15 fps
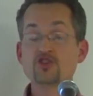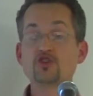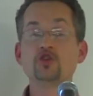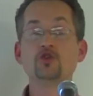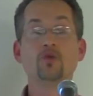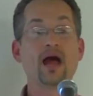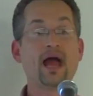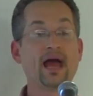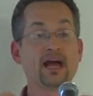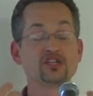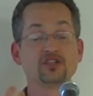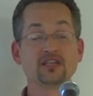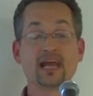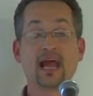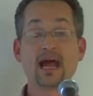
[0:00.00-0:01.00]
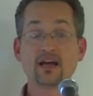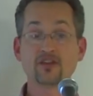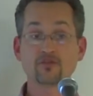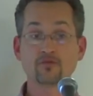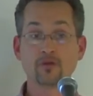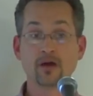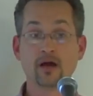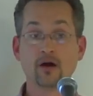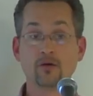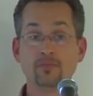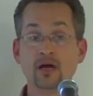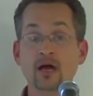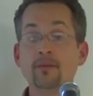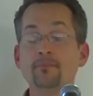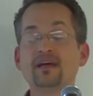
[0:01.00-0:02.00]
to actually ask for help.
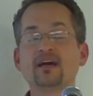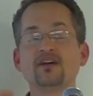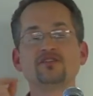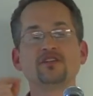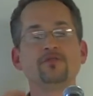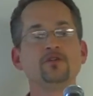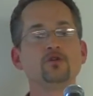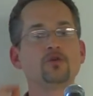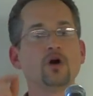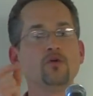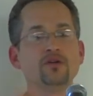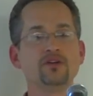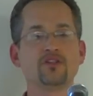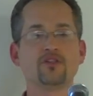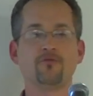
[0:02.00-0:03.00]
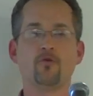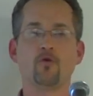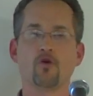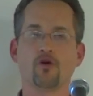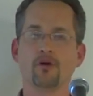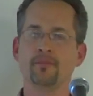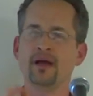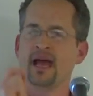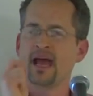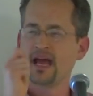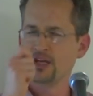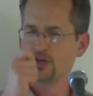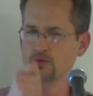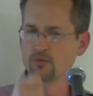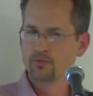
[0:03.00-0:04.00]
Because if you go into the forum
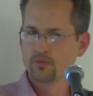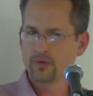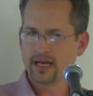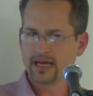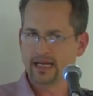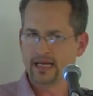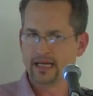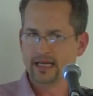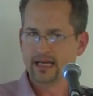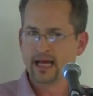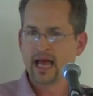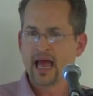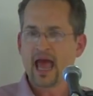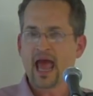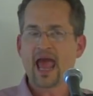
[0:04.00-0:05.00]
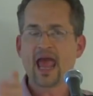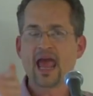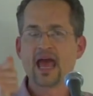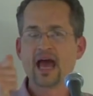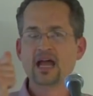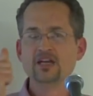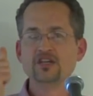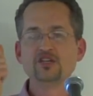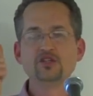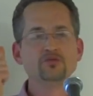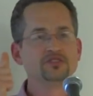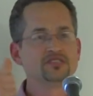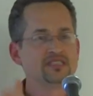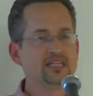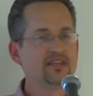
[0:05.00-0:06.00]
and you read and you
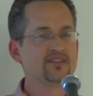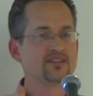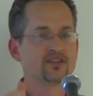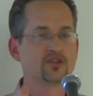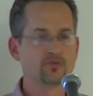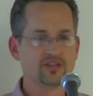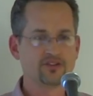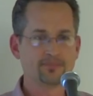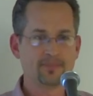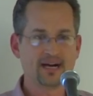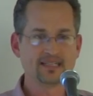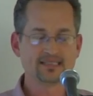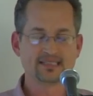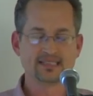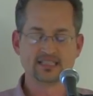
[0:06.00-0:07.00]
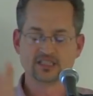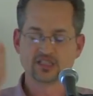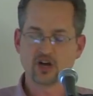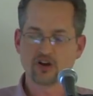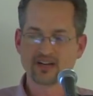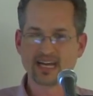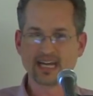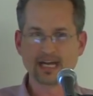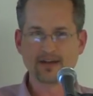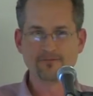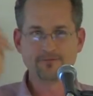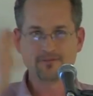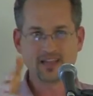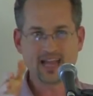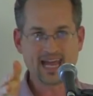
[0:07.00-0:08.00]
see that the responses are getting
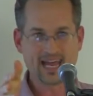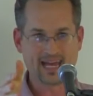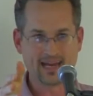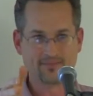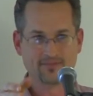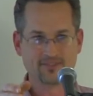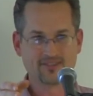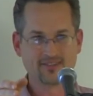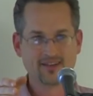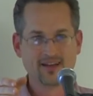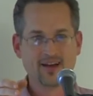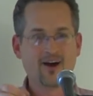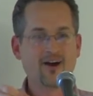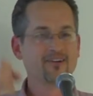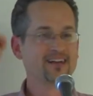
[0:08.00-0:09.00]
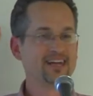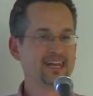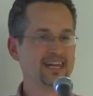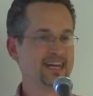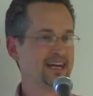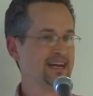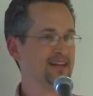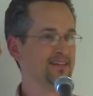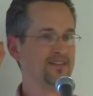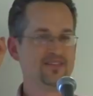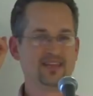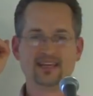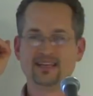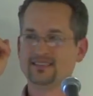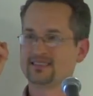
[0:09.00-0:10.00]
flames, are getting
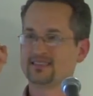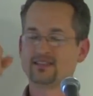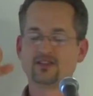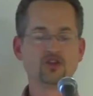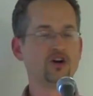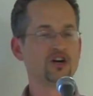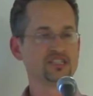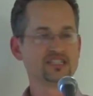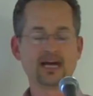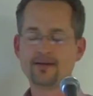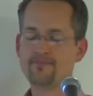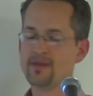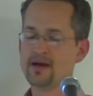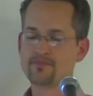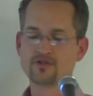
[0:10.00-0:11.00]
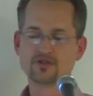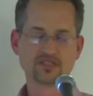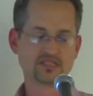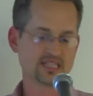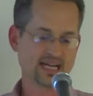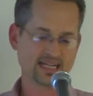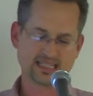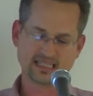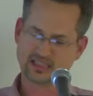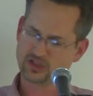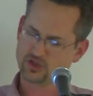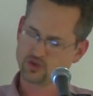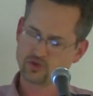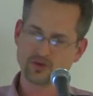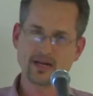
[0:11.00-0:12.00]
these longtime members like
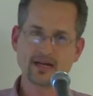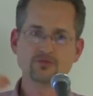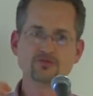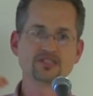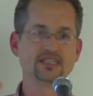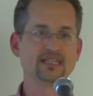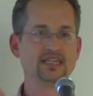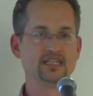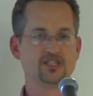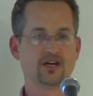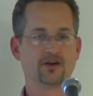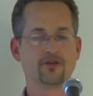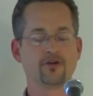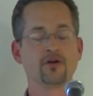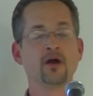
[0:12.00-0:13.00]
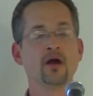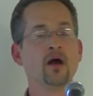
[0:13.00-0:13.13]
trouncing each other,